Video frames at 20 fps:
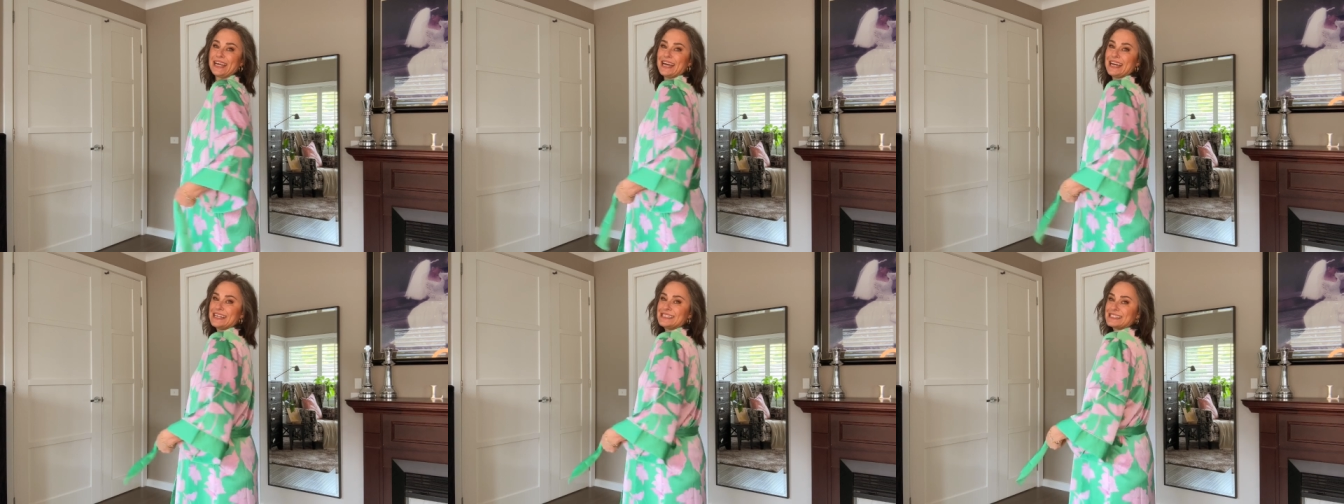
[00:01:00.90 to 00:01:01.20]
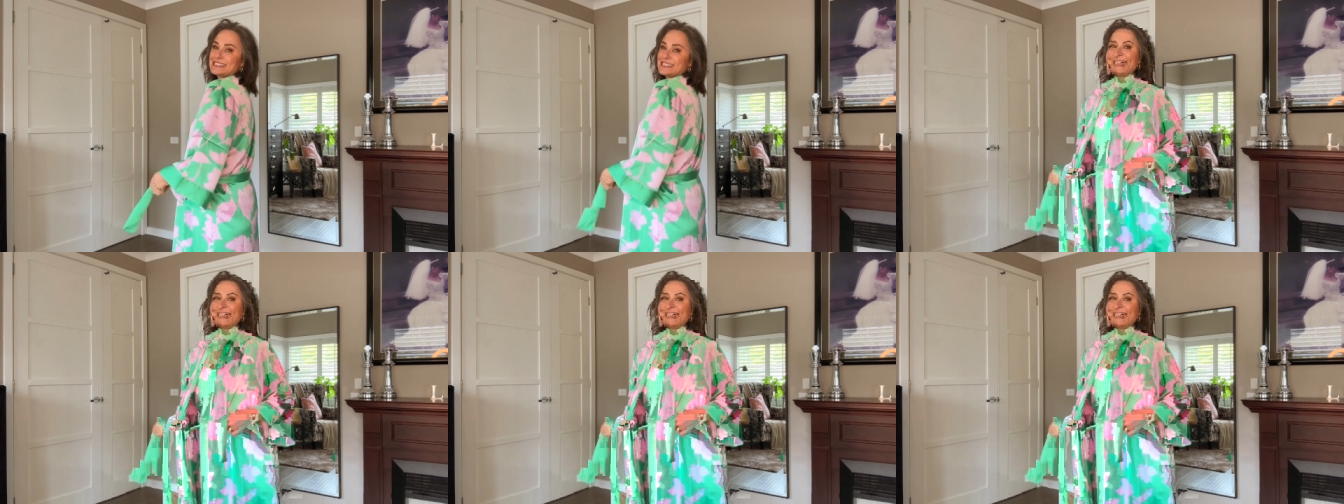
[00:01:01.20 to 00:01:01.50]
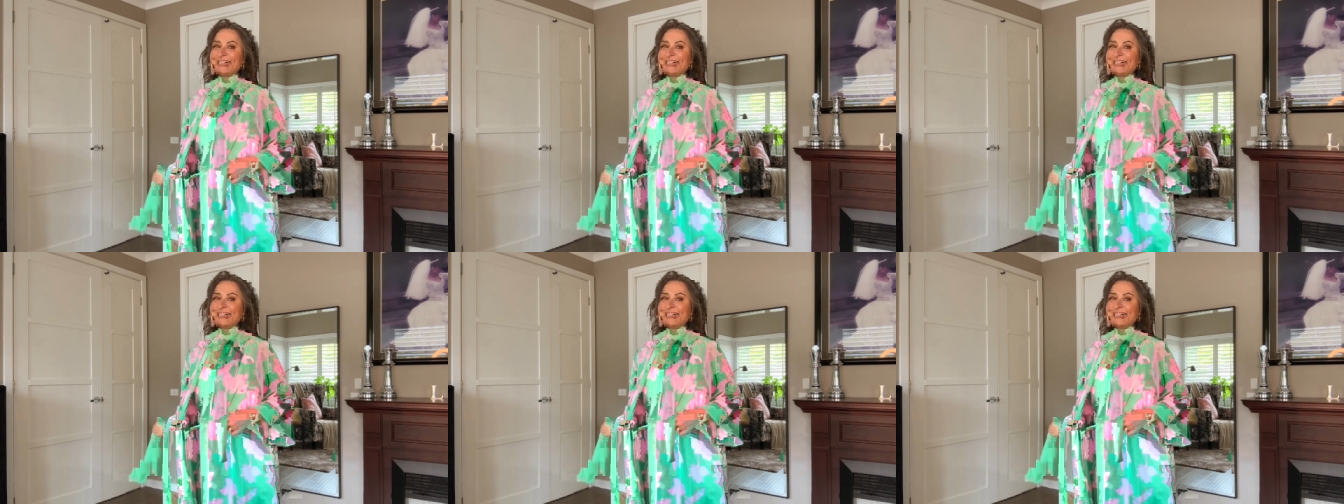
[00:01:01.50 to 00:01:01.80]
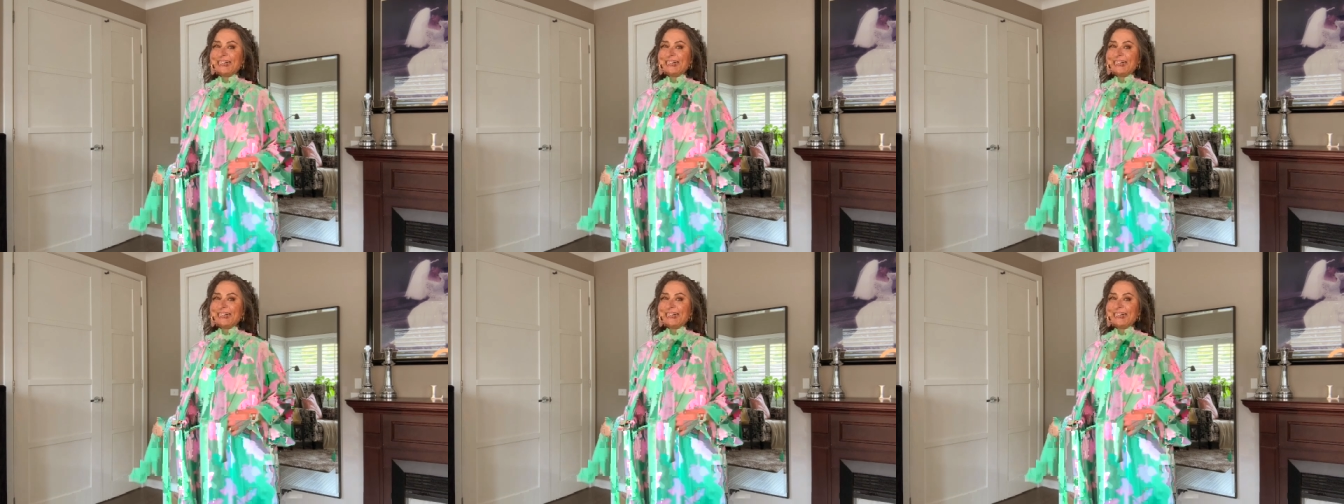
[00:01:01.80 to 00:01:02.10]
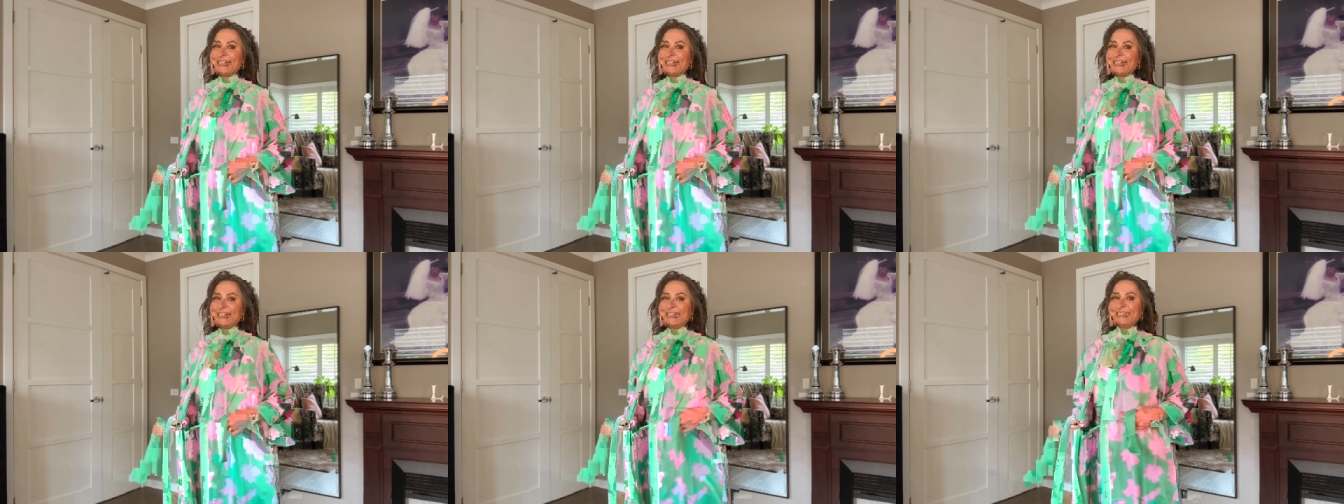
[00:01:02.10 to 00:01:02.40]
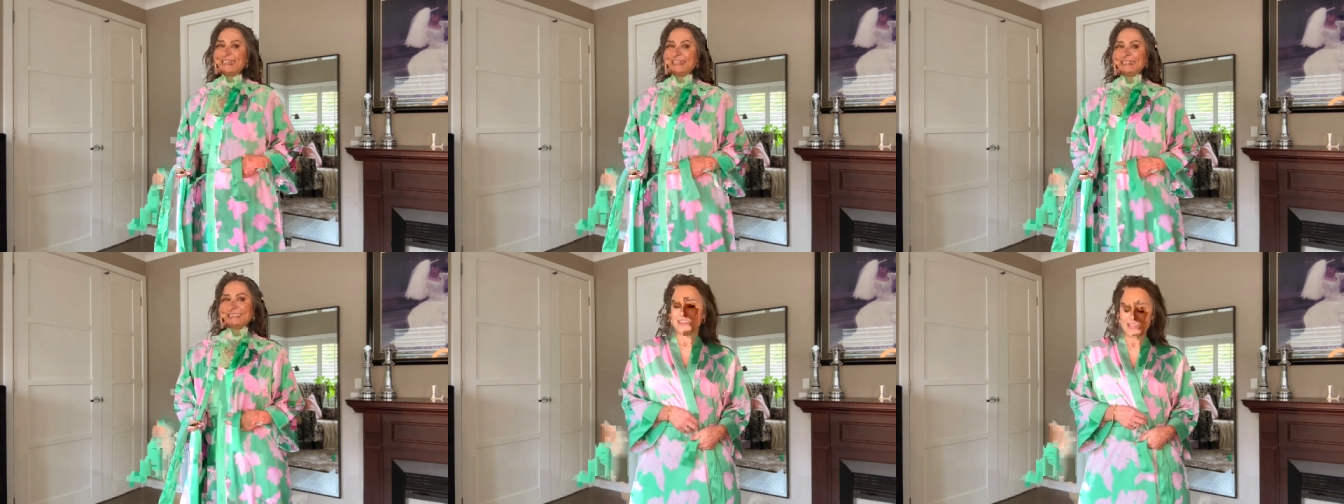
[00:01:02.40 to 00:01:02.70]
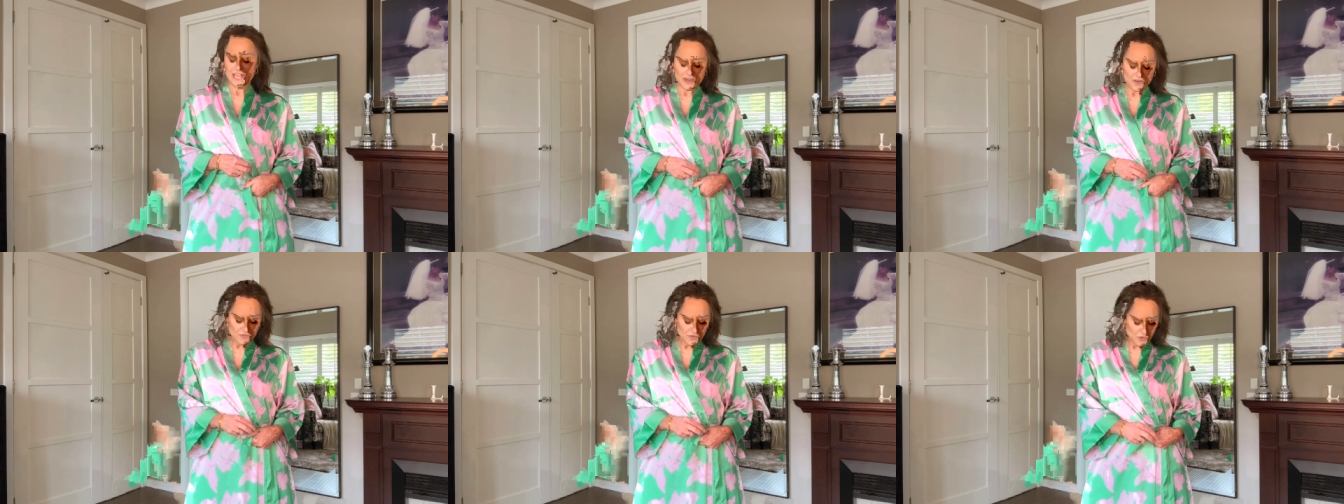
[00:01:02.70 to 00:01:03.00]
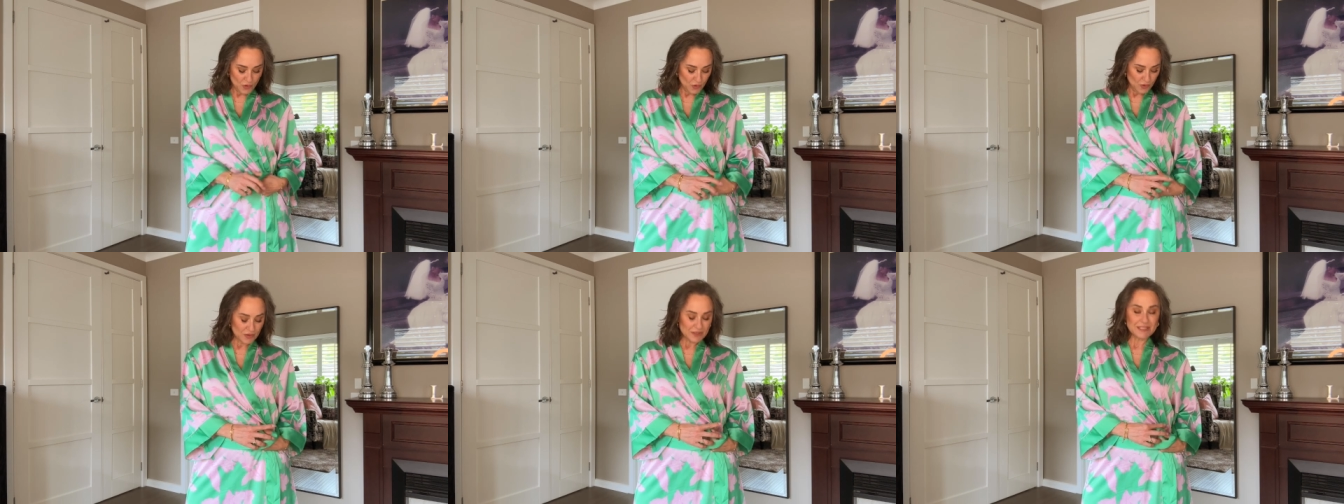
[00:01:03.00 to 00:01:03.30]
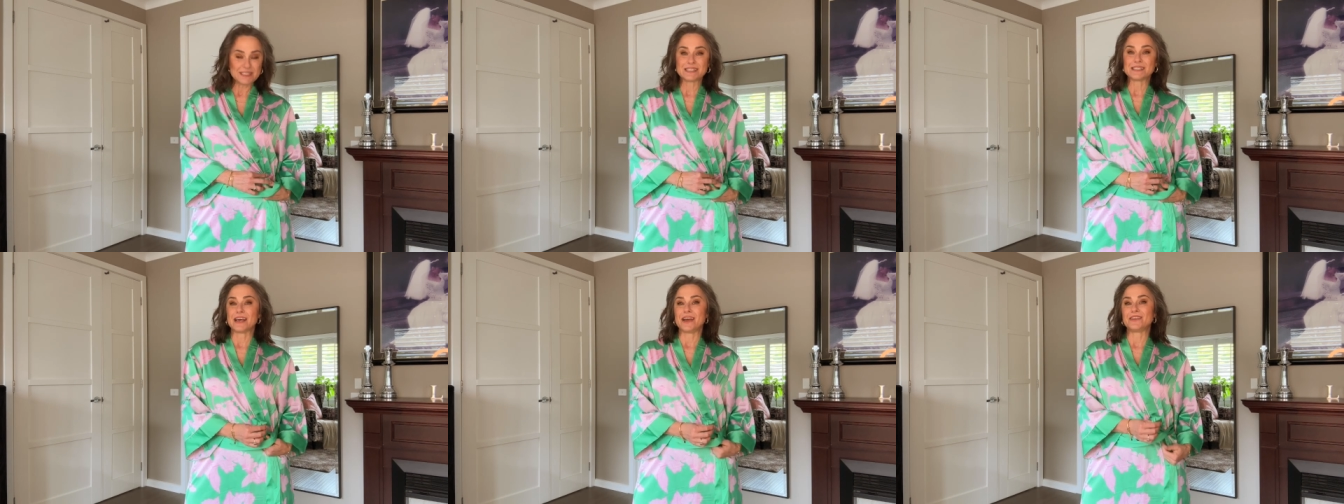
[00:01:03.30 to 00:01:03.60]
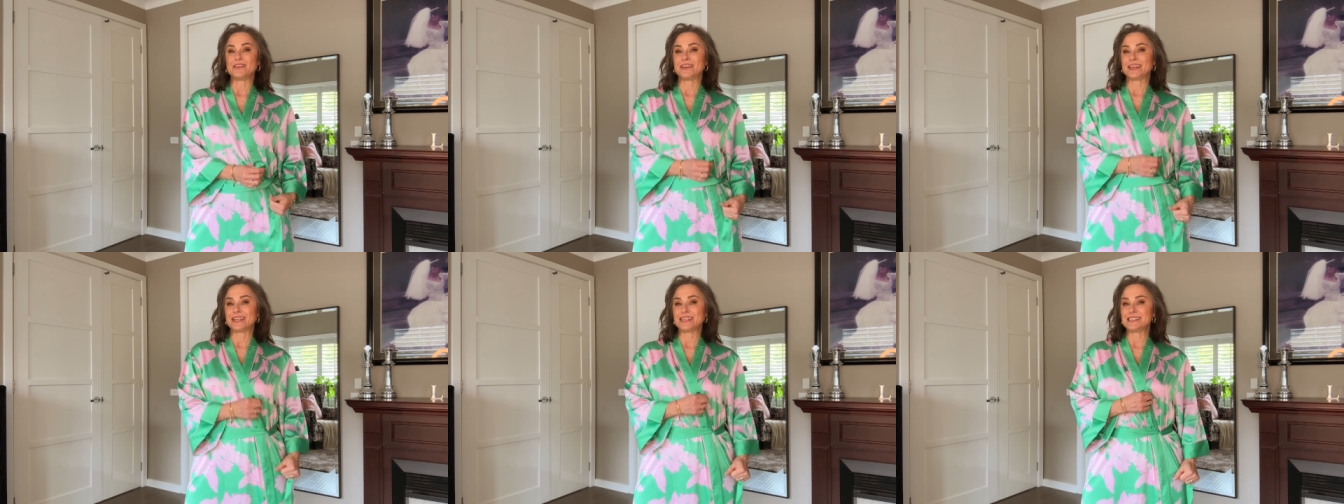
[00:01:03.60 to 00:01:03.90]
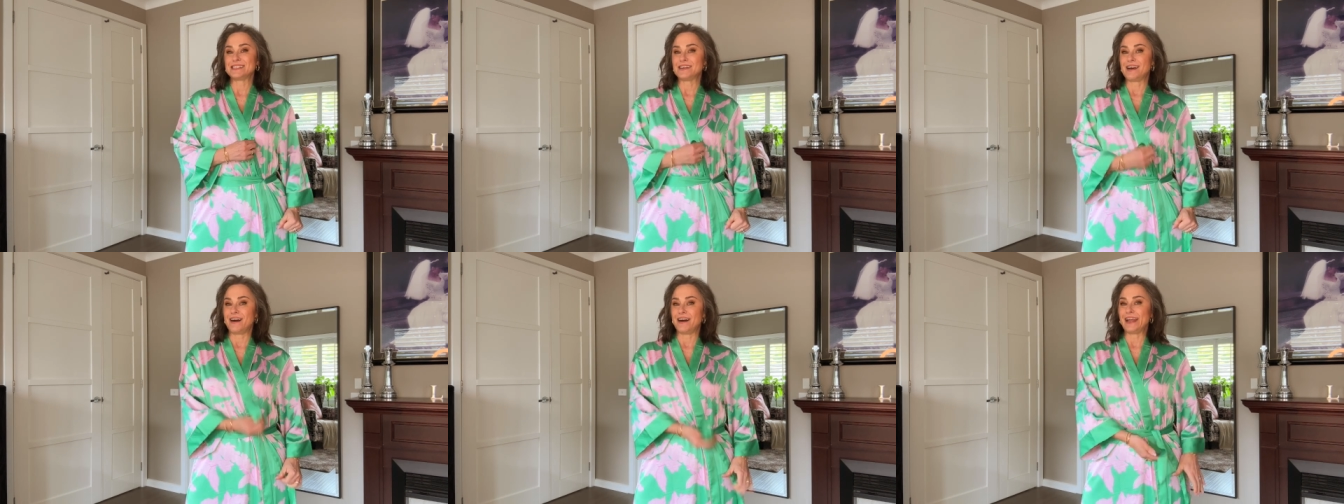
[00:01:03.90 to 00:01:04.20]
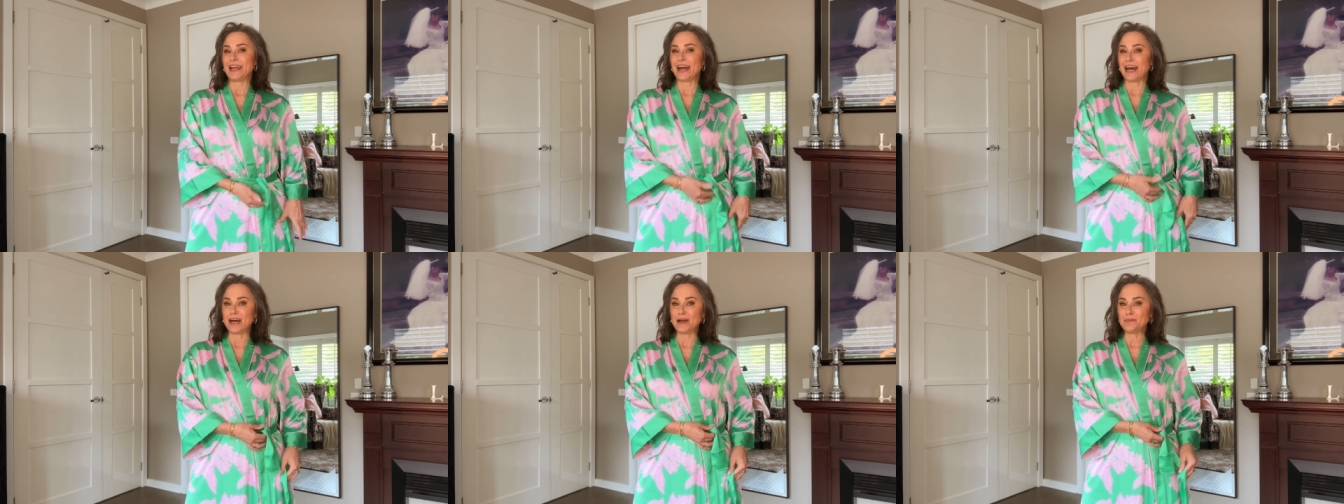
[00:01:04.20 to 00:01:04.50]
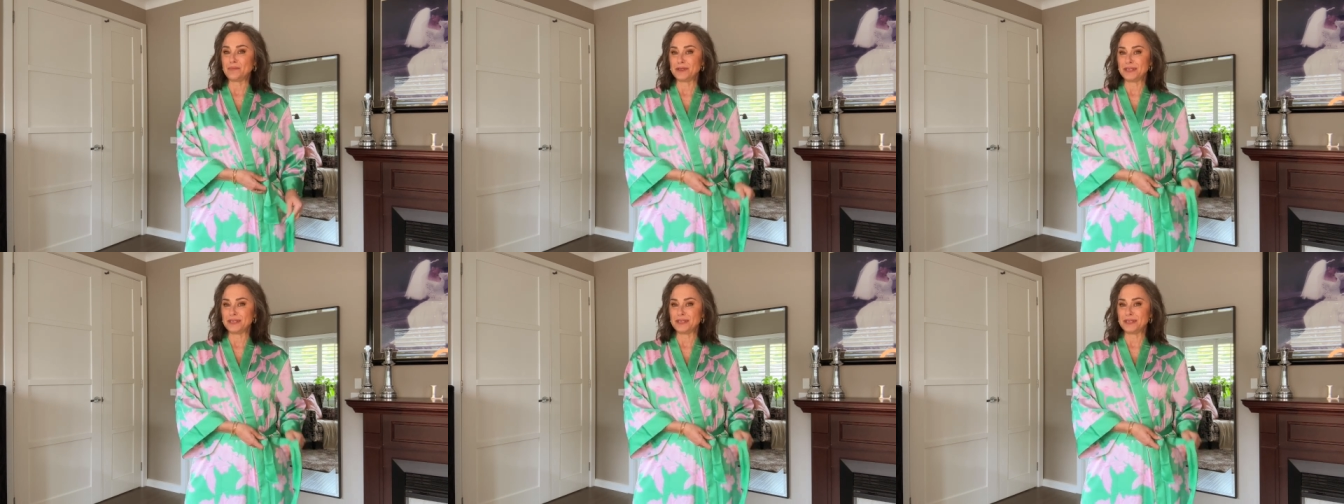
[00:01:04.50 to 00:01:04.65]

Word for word: has the satin tie that of course tie up,